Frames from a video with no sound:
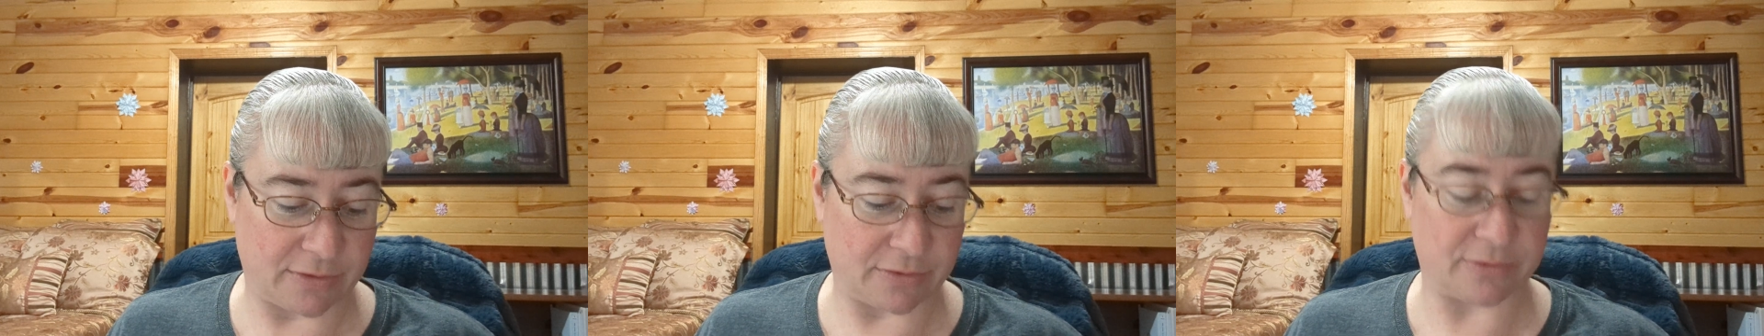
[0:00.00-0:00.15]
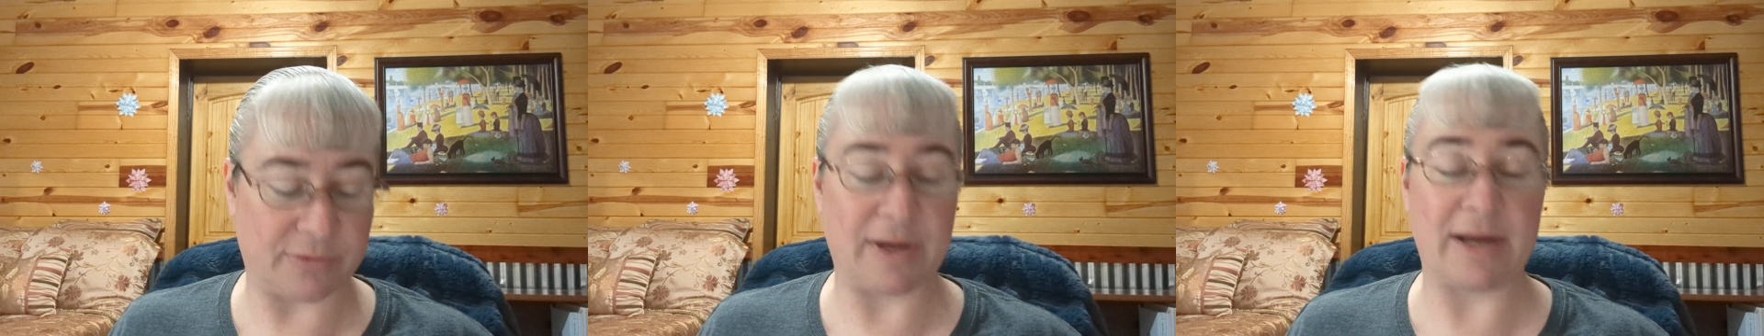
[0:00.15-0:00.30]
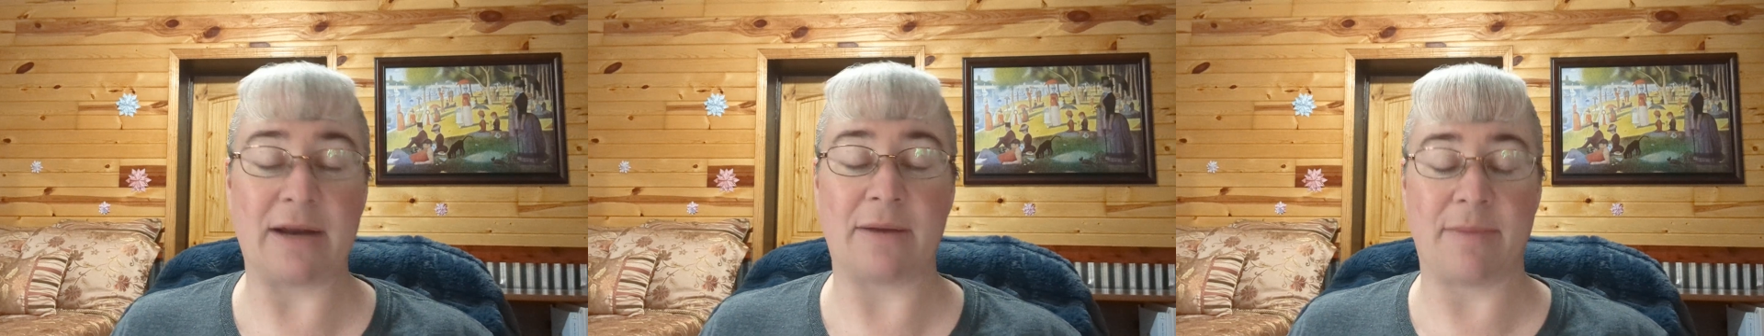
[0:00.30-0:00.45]

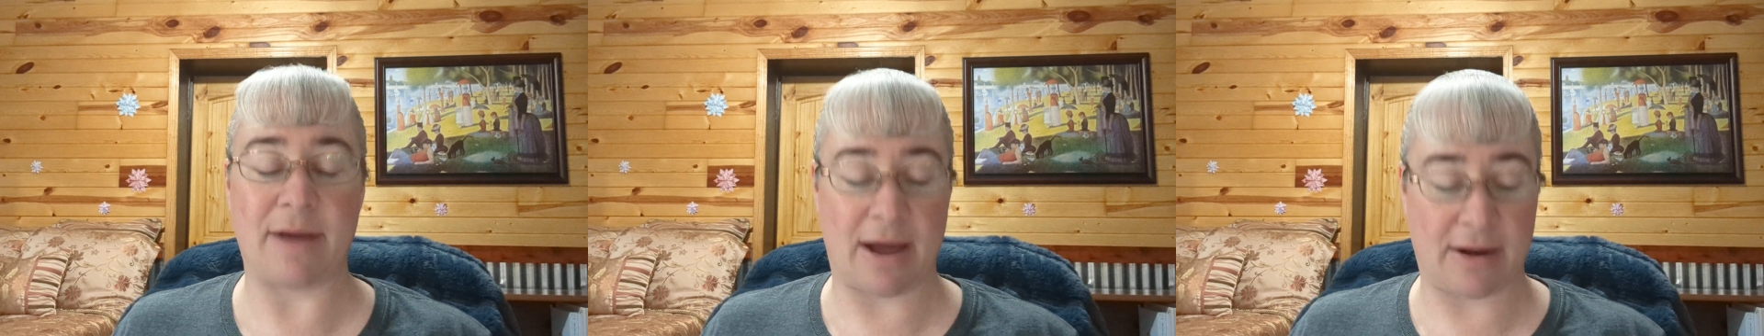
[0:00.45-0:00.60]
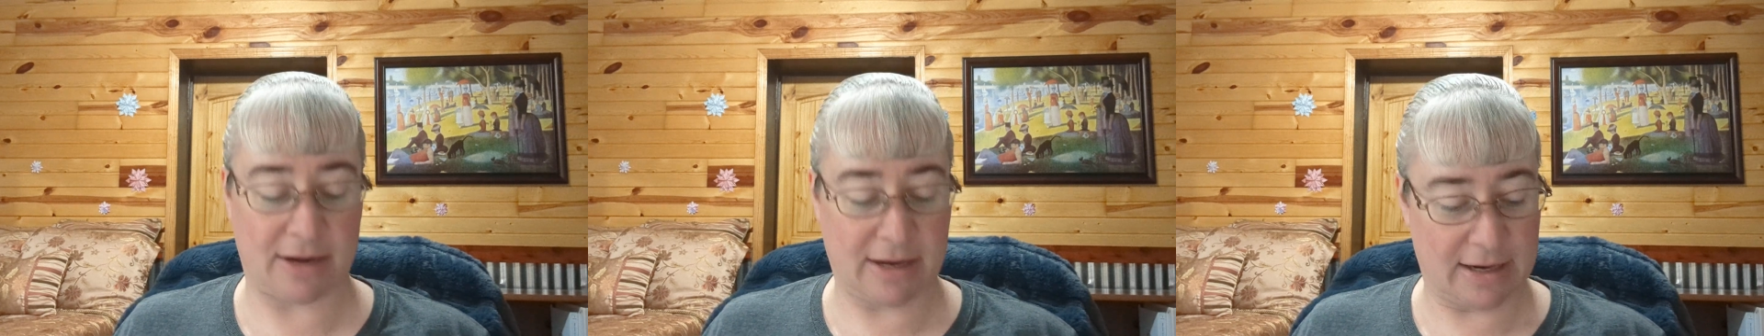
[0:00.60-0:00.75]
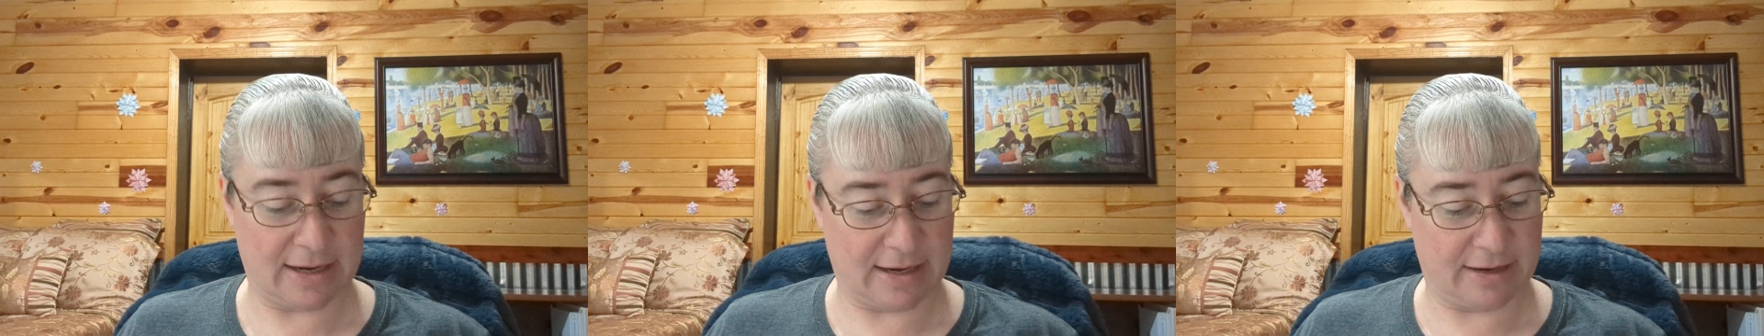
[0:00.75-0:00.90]
read
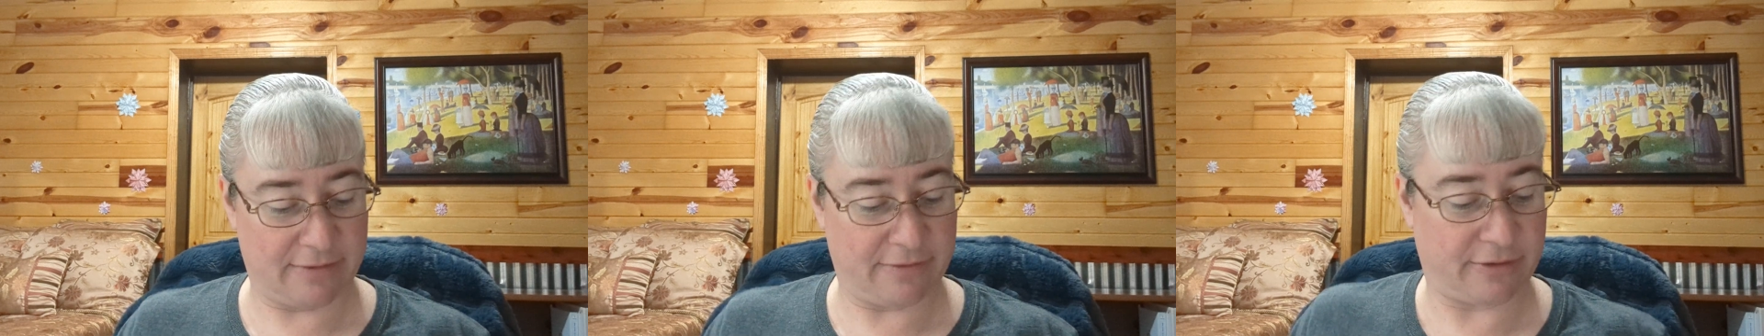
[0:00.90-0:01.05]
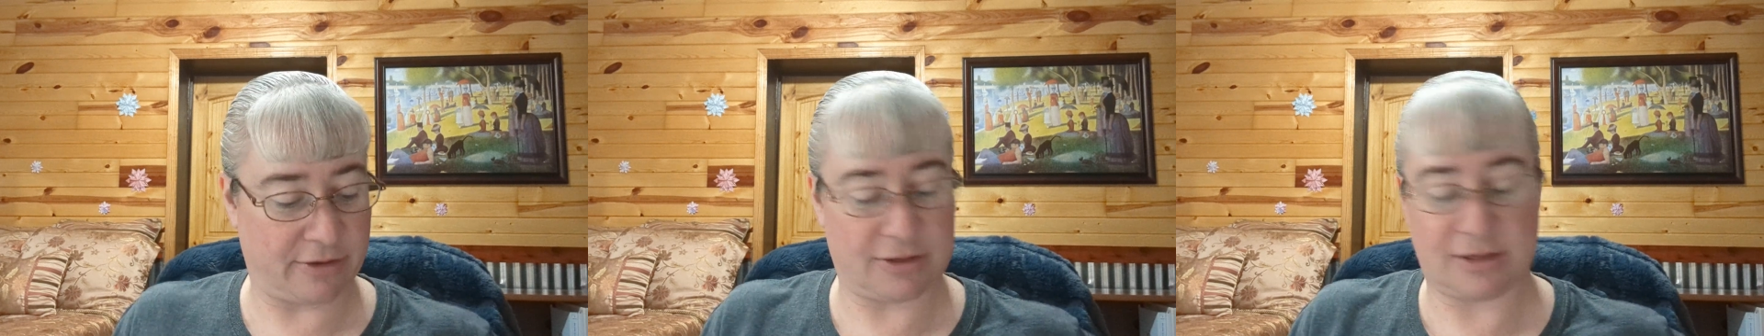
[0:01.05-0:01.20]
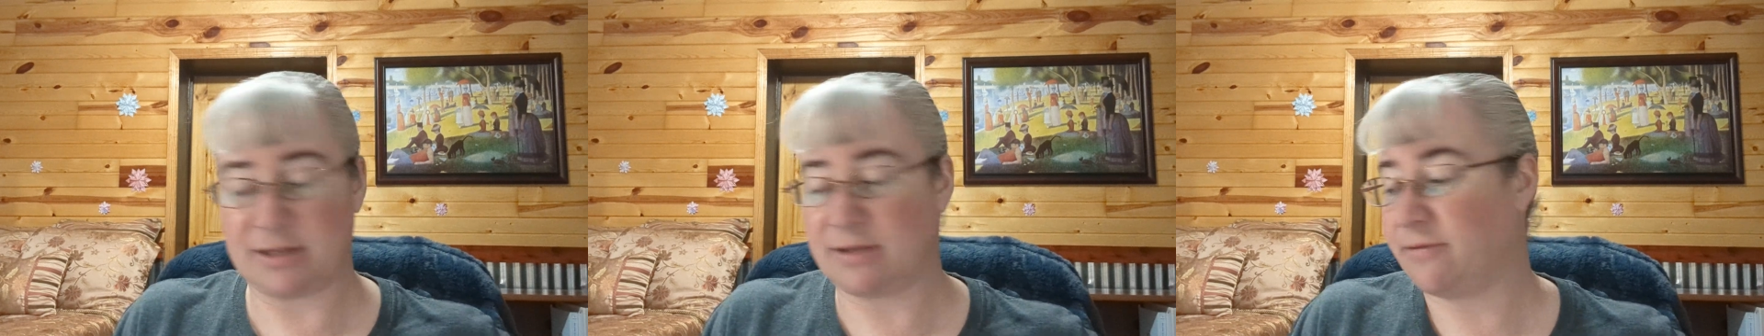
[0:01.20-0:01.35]
about it in
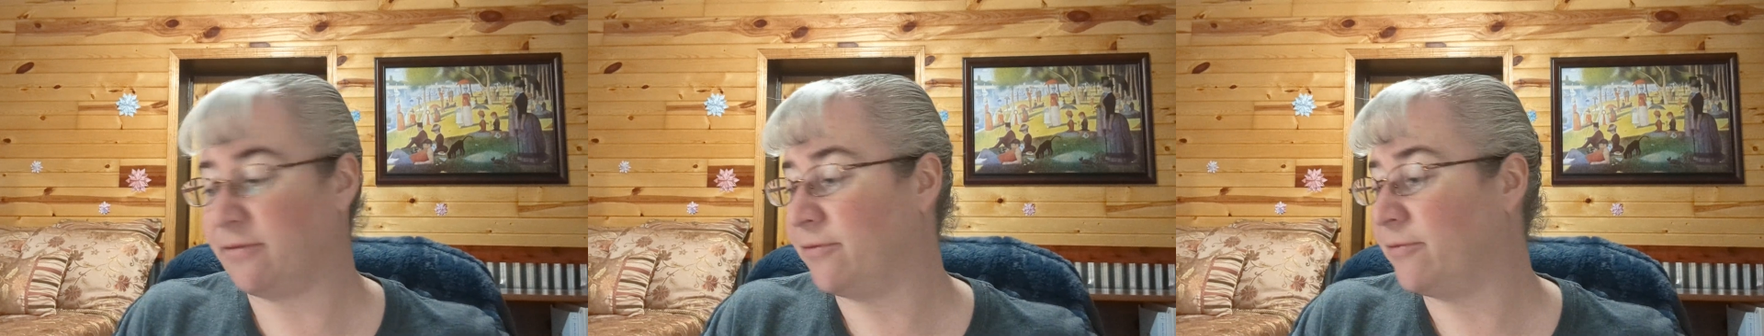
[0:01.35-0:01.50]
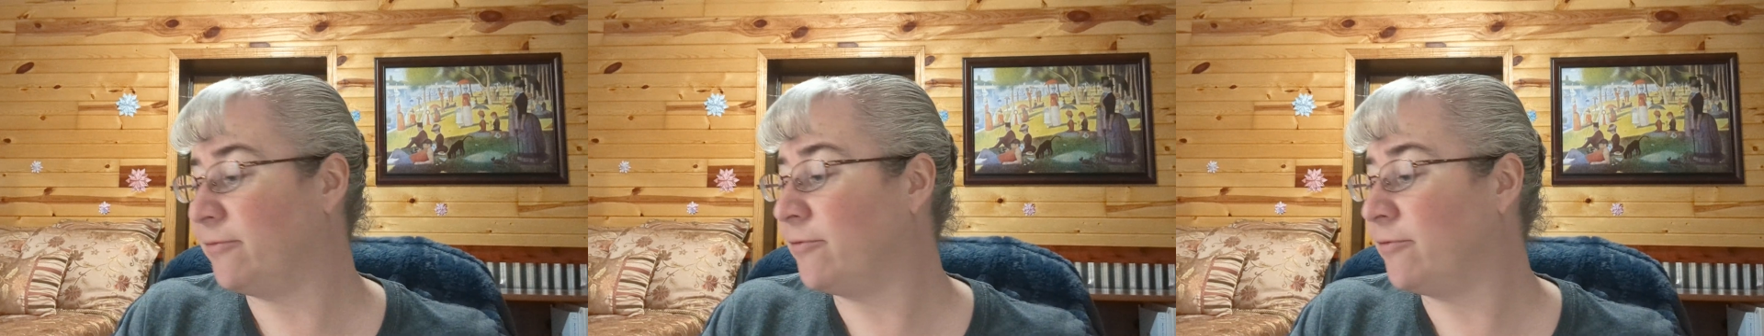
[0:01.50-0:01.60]
verse